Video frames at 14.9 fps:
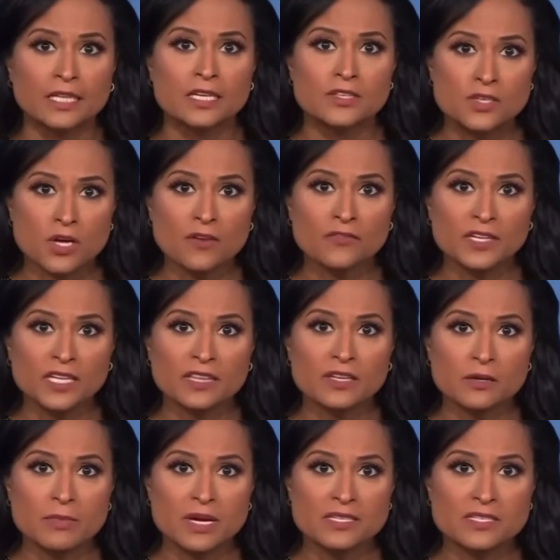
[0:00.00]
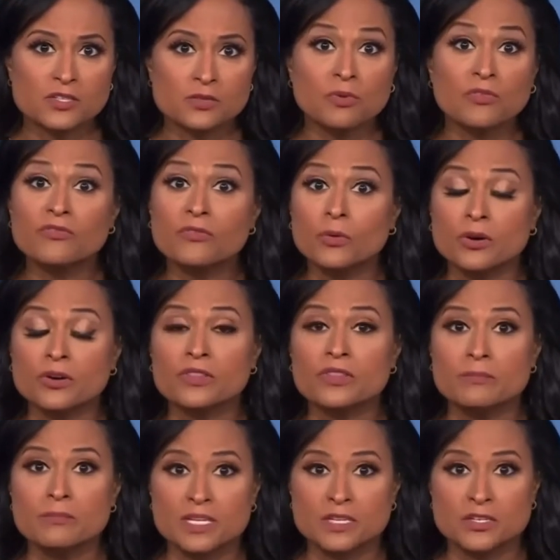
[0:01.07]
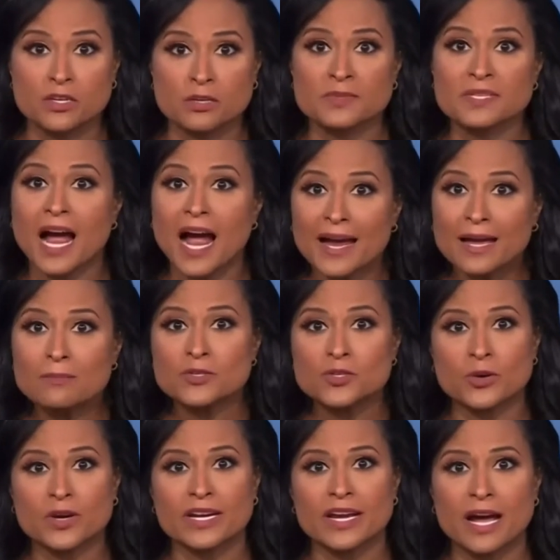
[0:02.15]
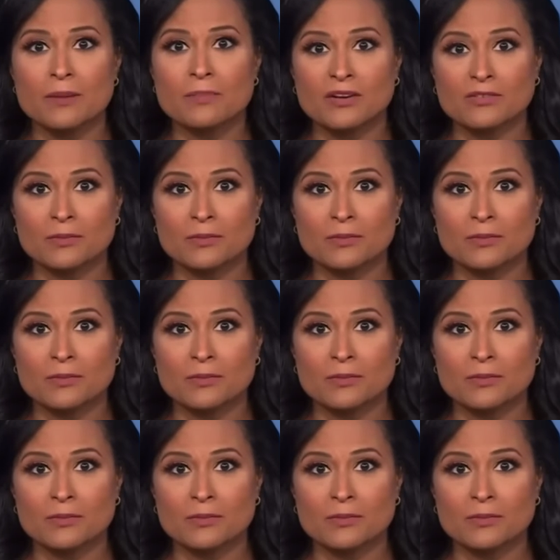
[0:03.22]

softening their message before the midterms. I am joined now by